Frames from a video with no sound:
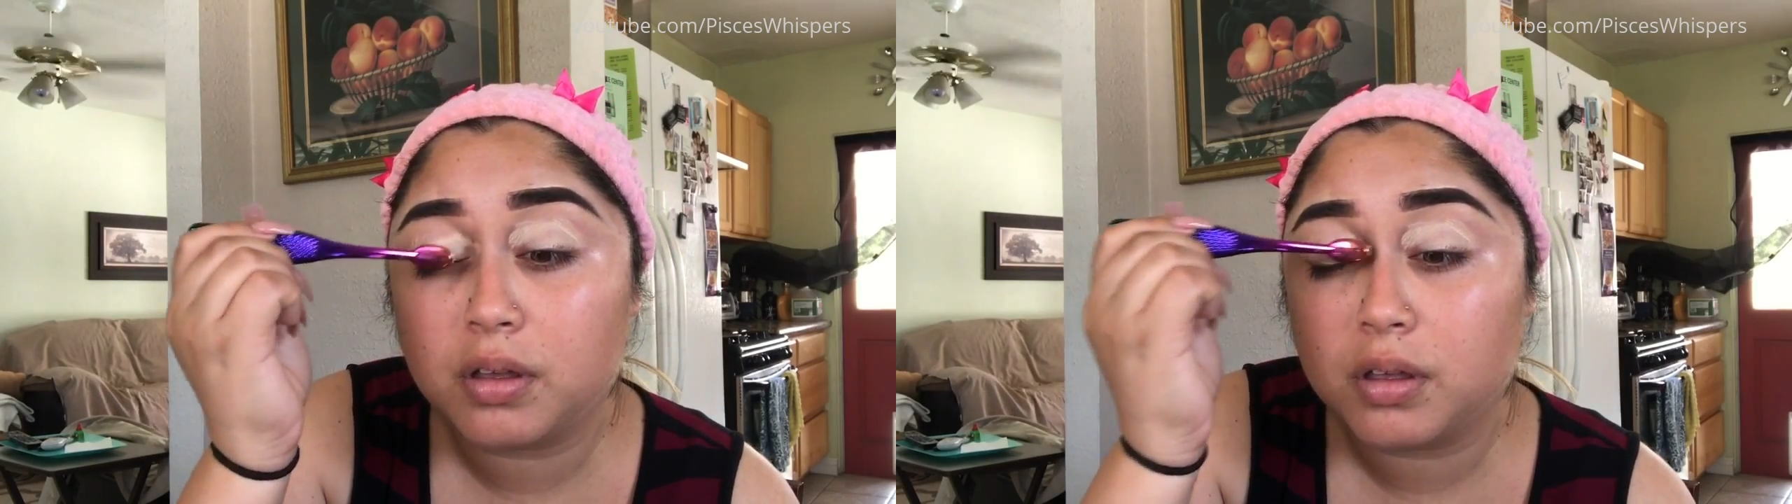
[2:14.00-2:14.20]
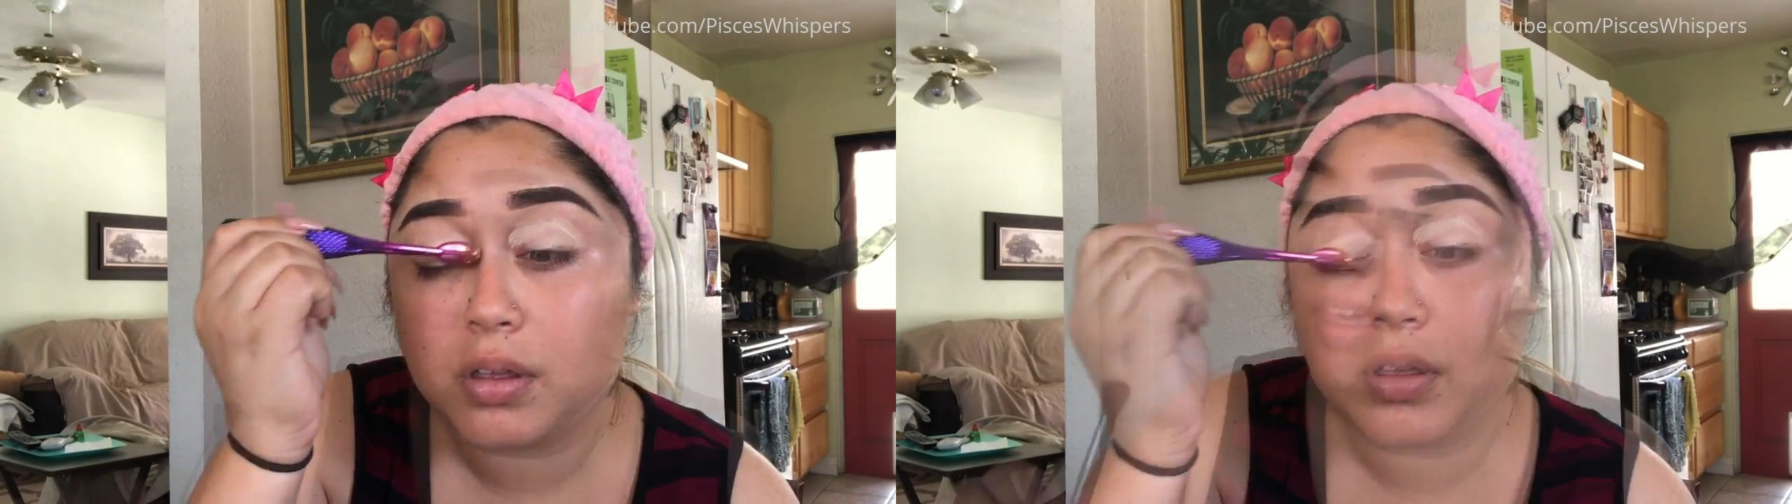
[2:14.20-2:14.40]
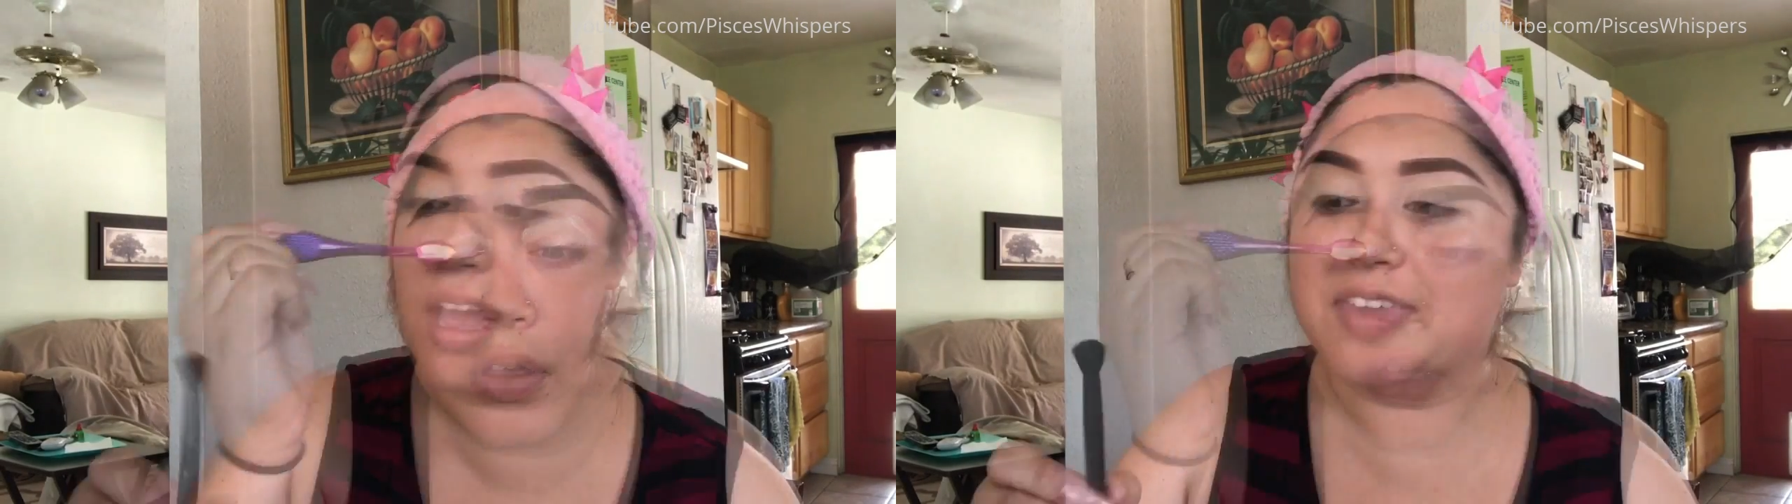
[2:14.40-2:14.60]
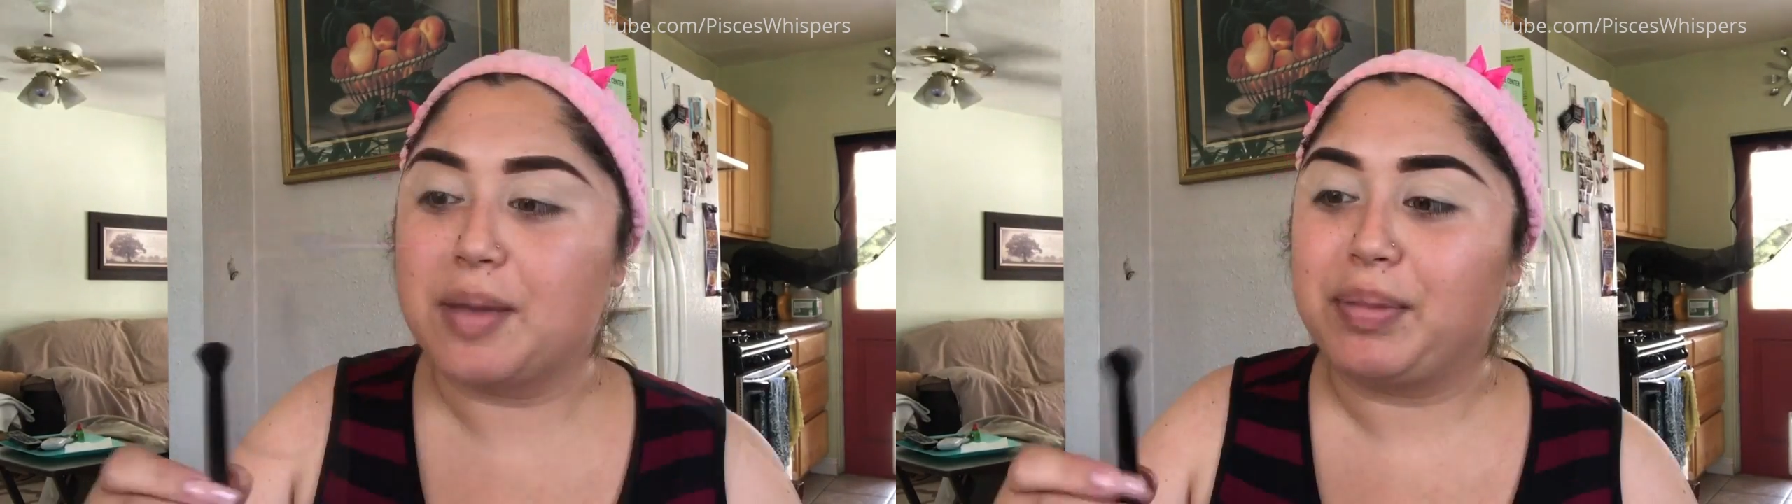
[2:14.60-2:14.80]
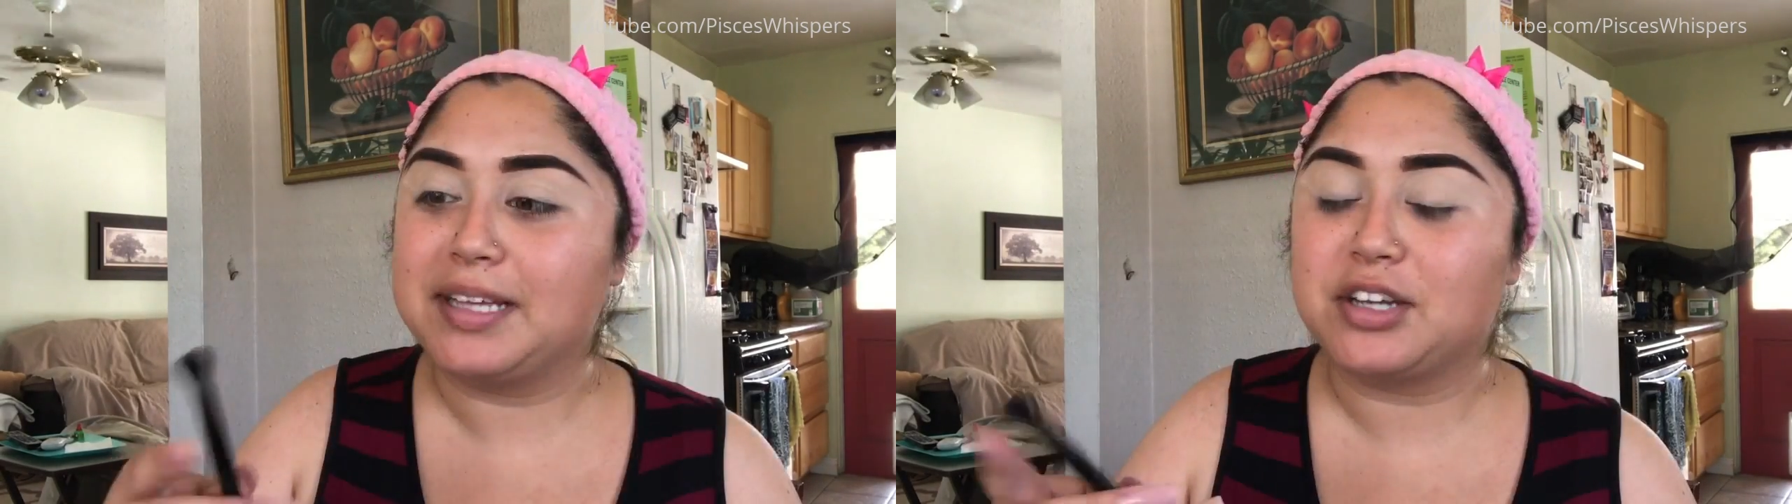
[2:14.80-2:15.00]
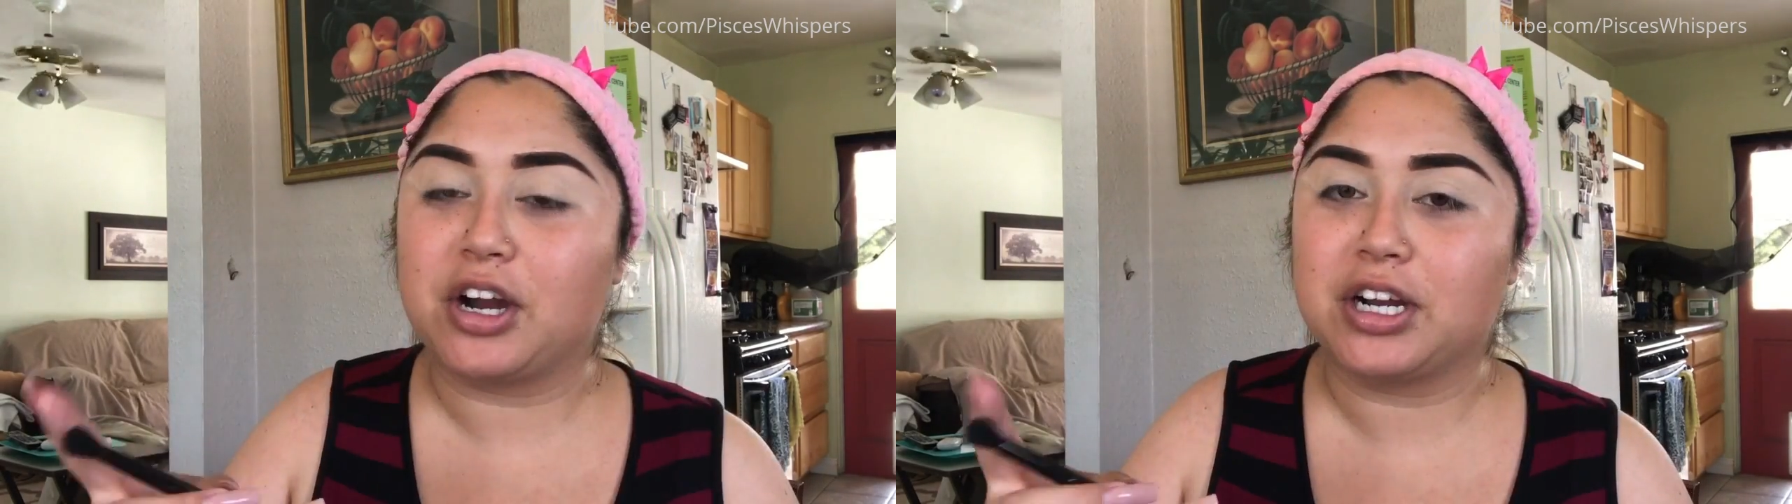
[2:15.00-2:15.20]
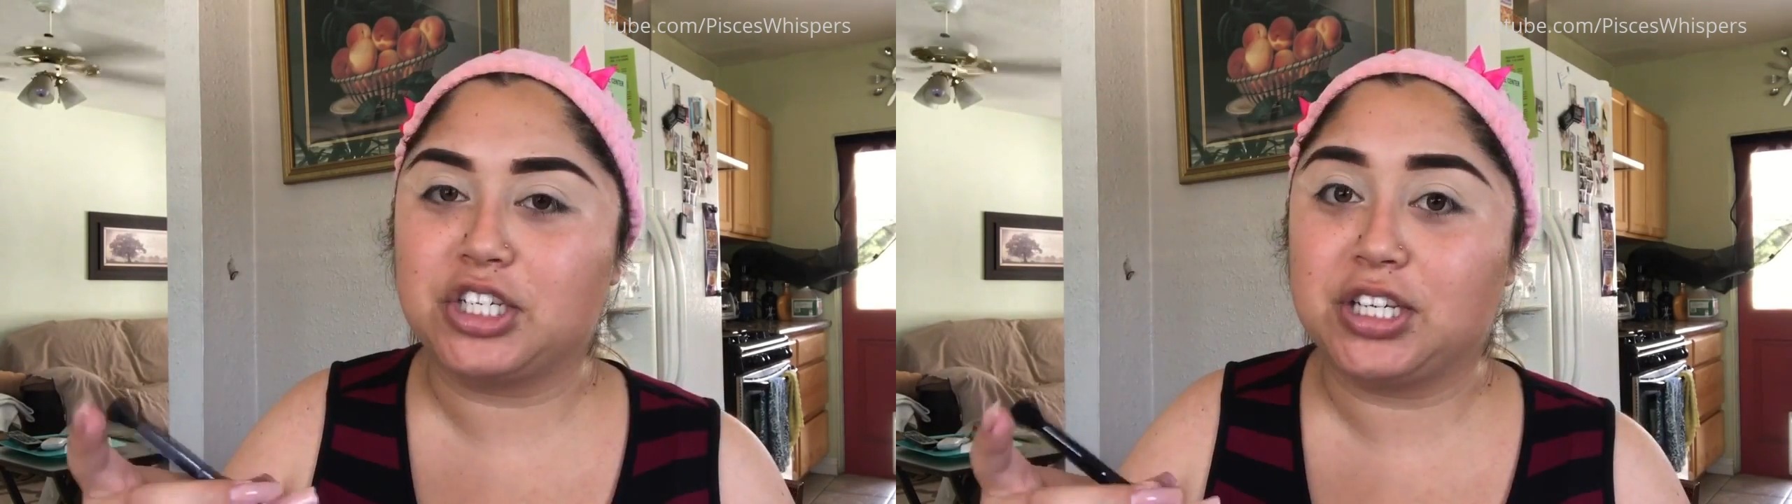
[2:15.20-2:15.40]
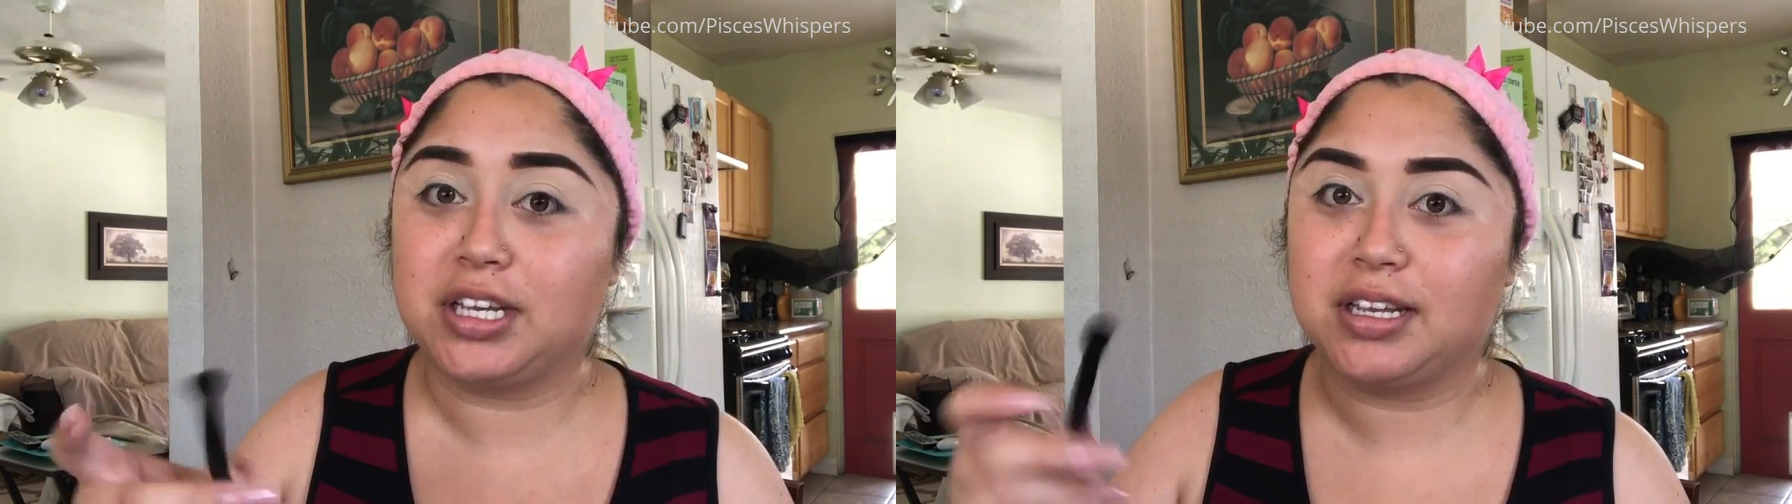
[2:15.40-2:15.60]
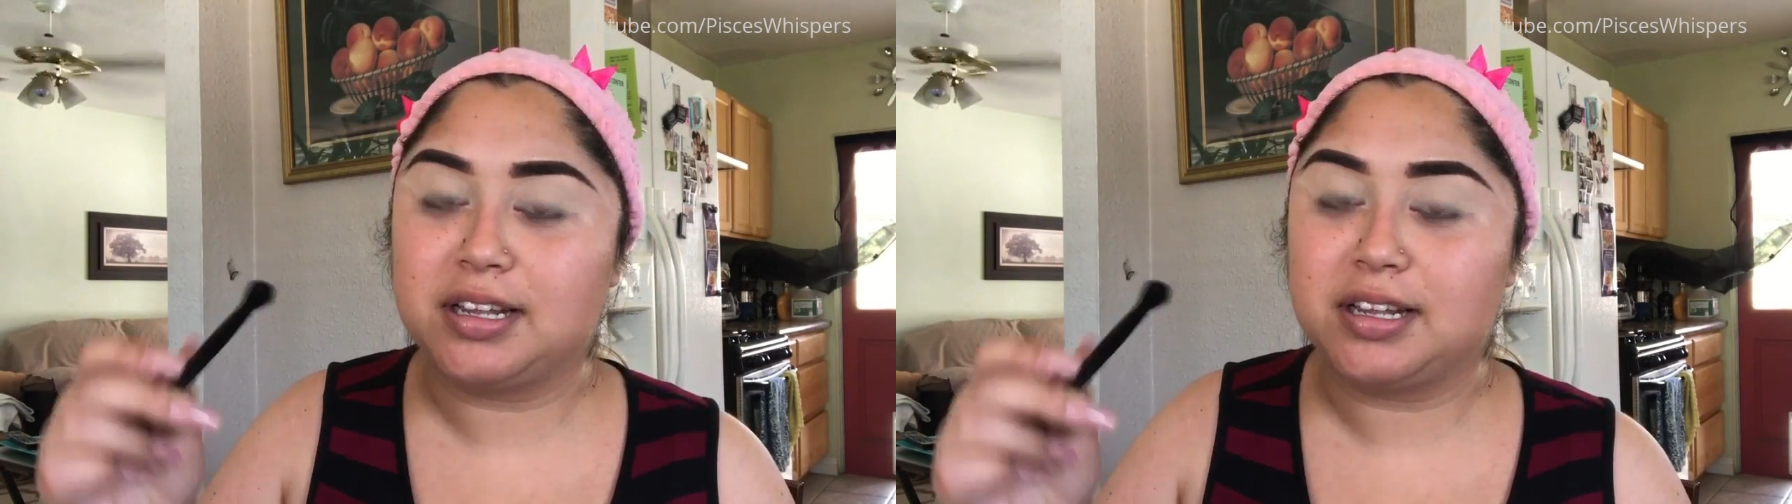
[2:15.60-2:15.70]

smearing pretty much